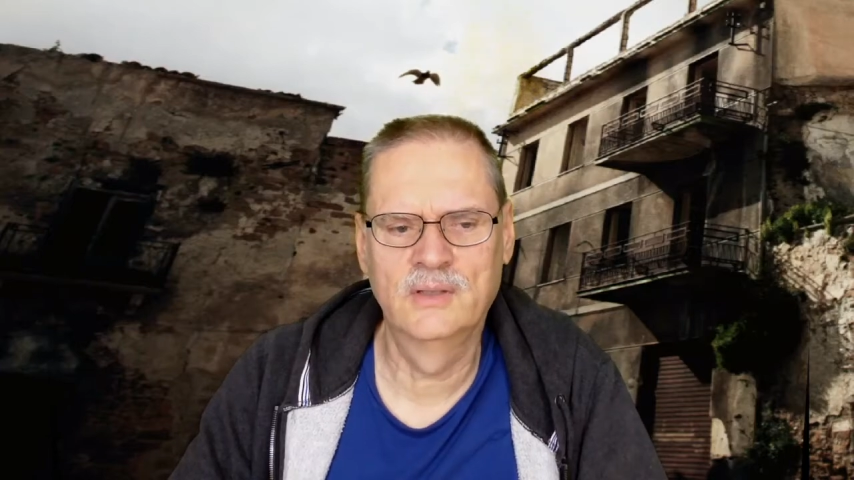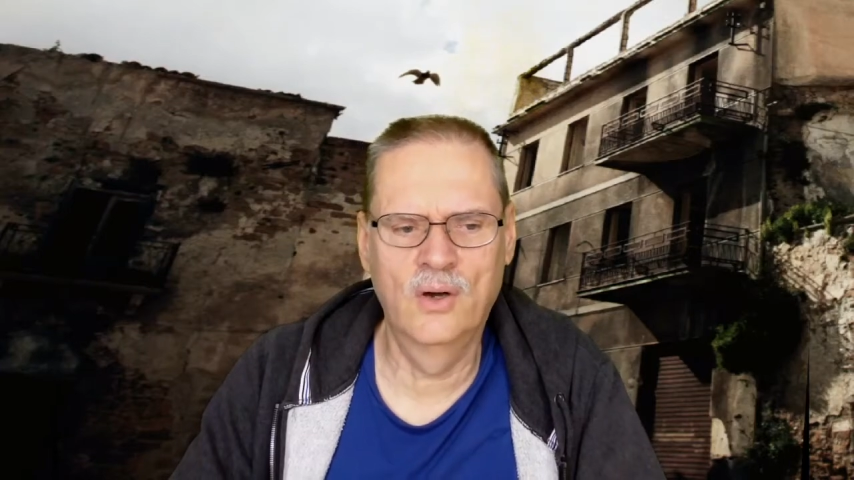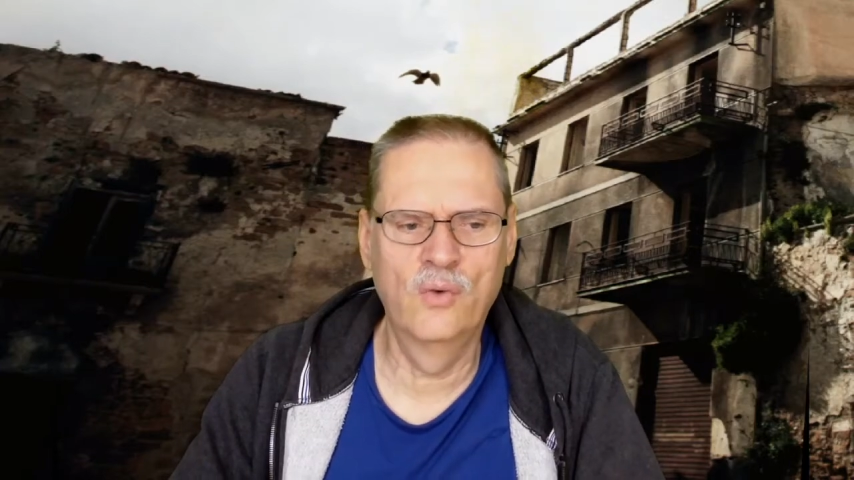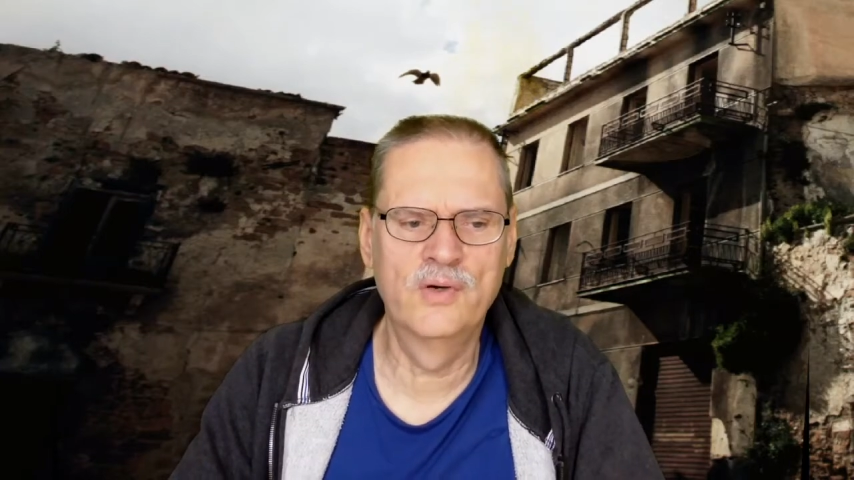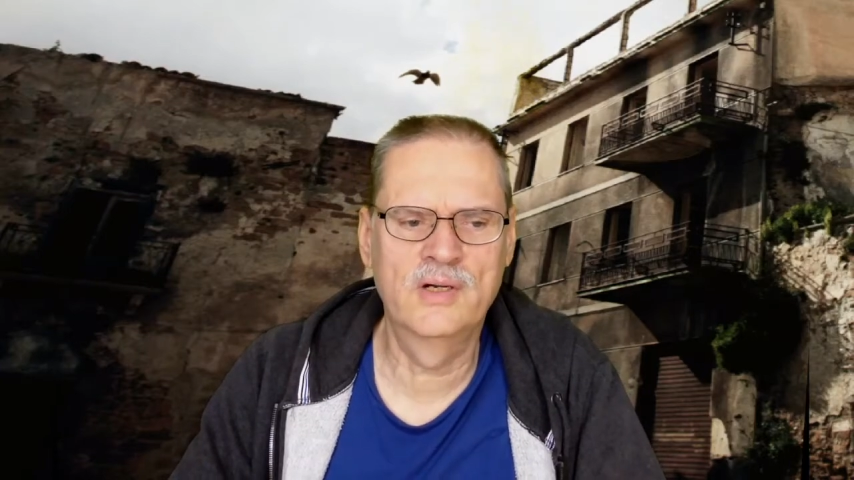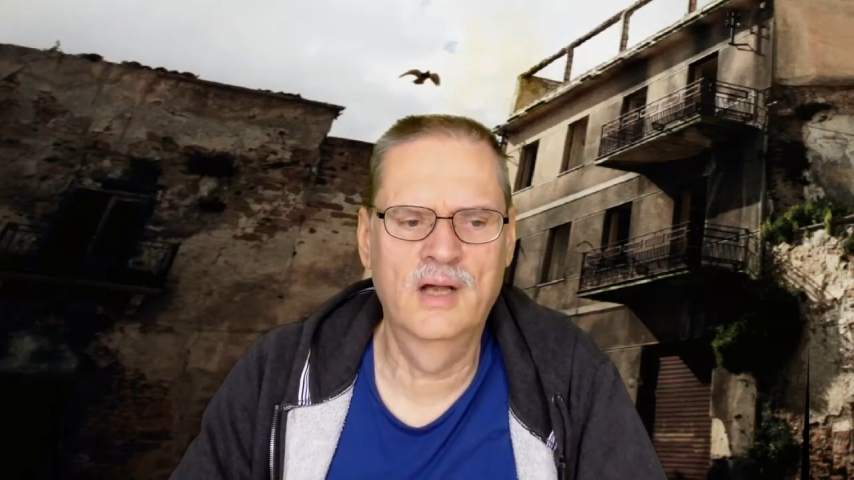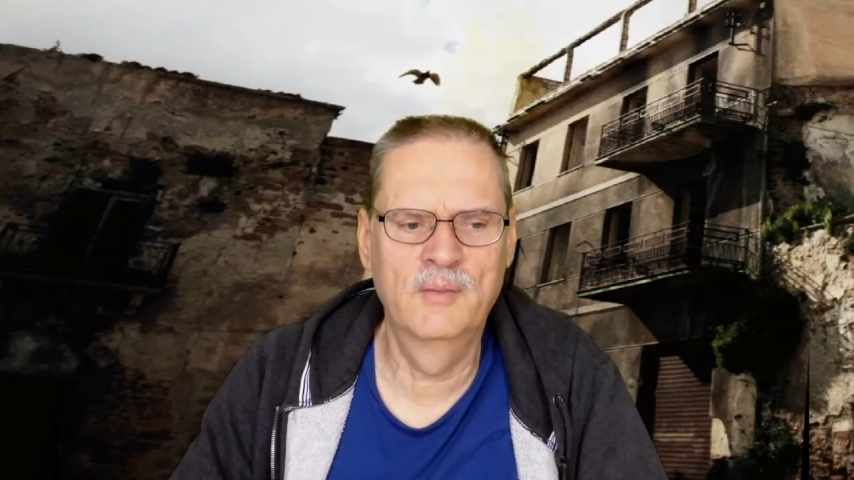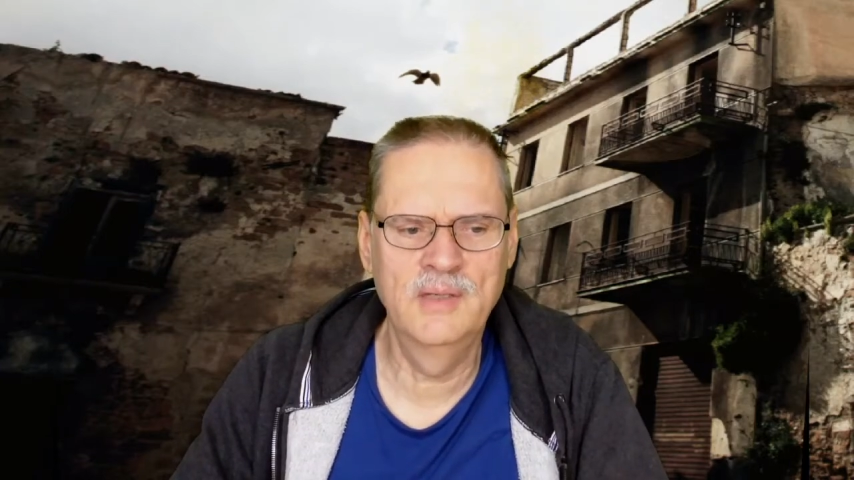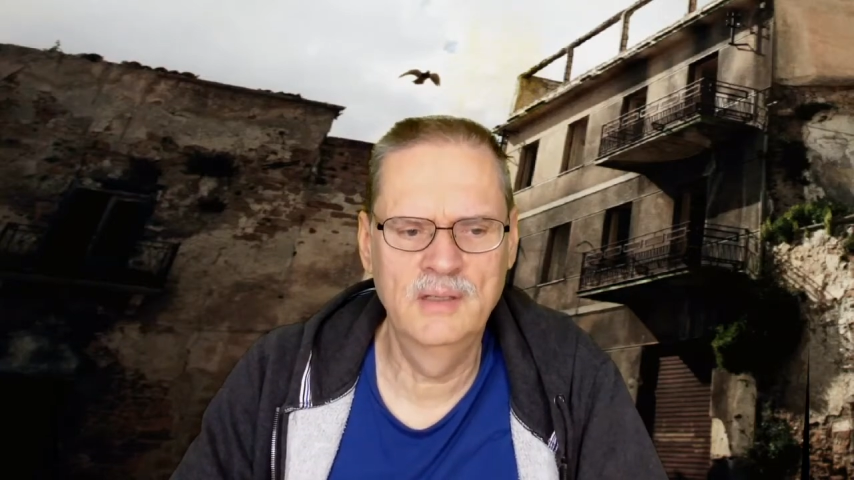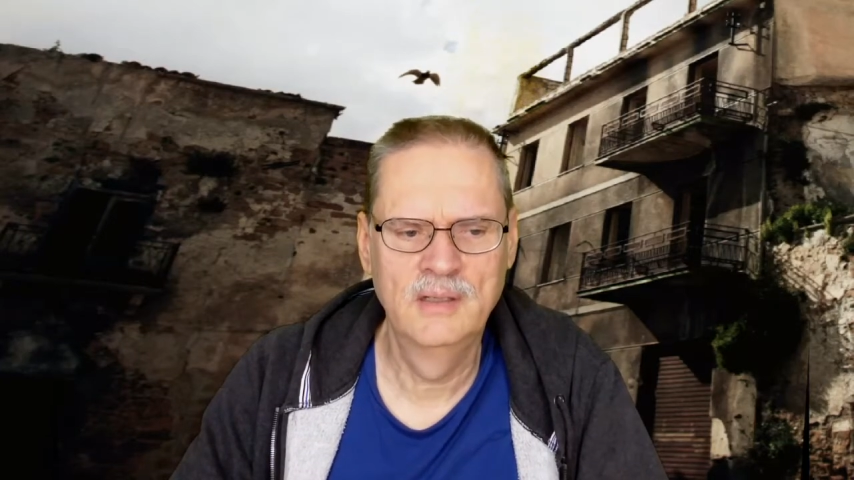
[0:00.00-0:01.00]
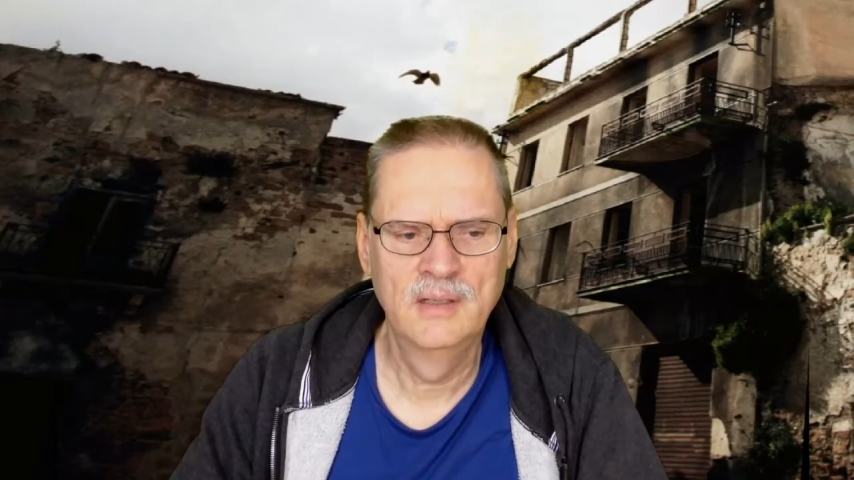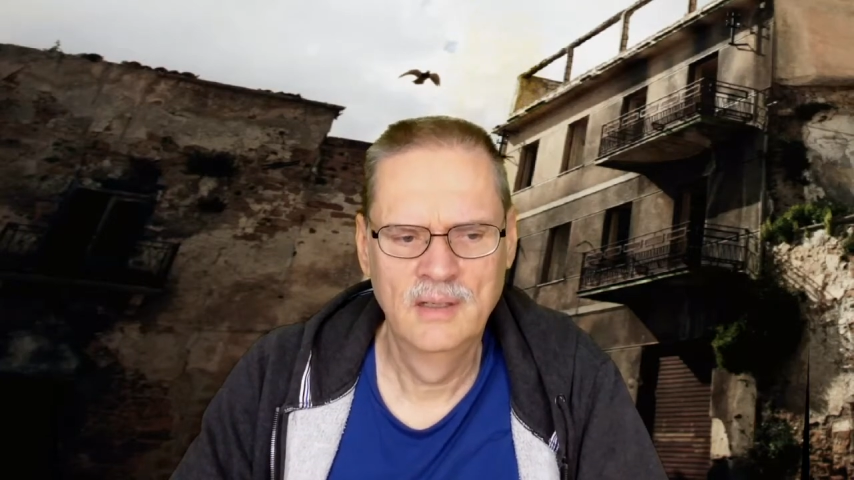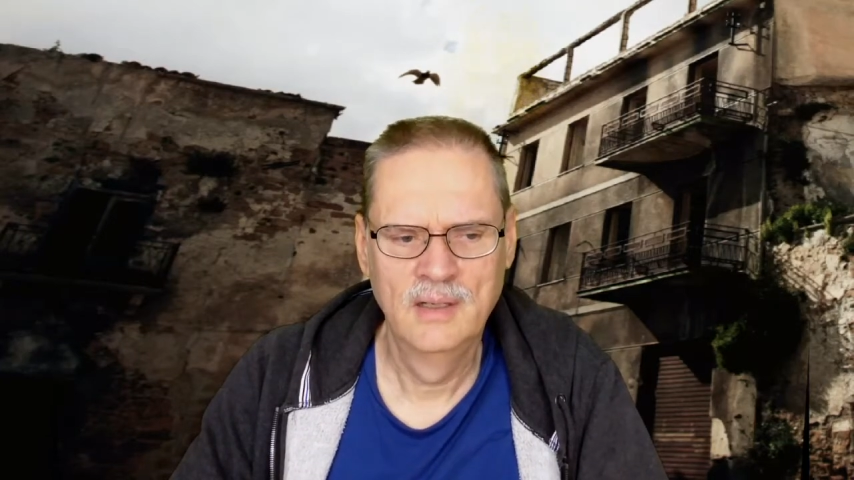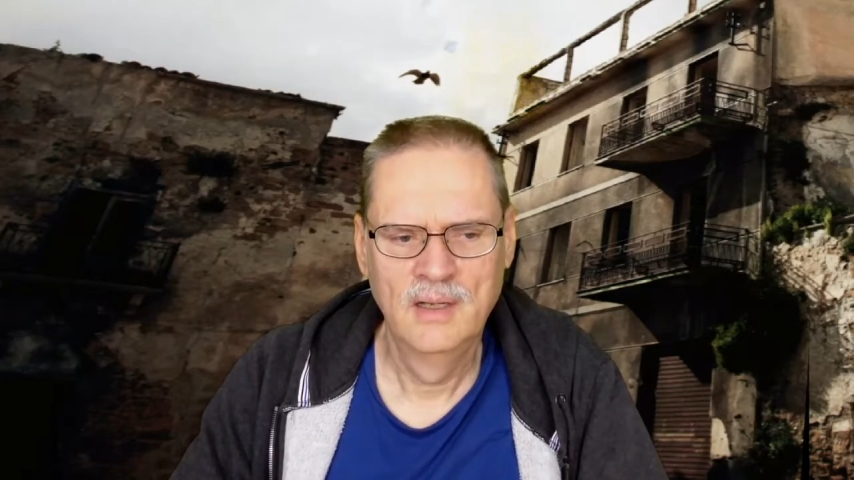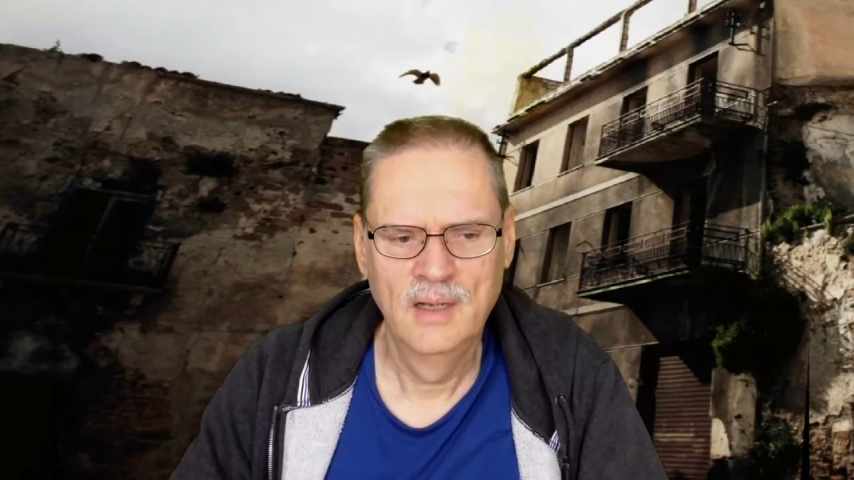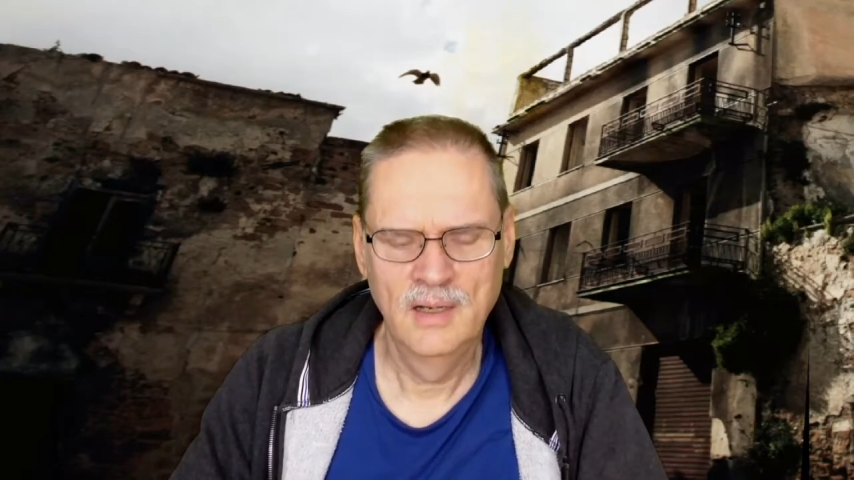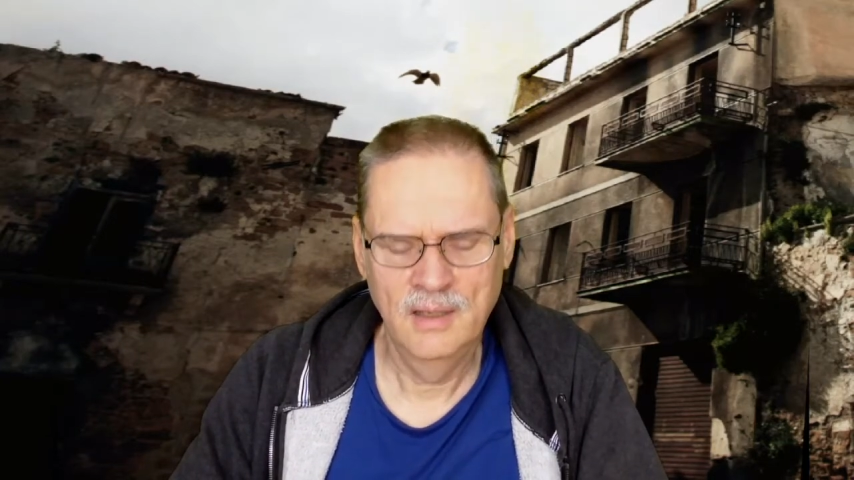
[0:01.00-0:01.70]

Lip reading: overcome me, and I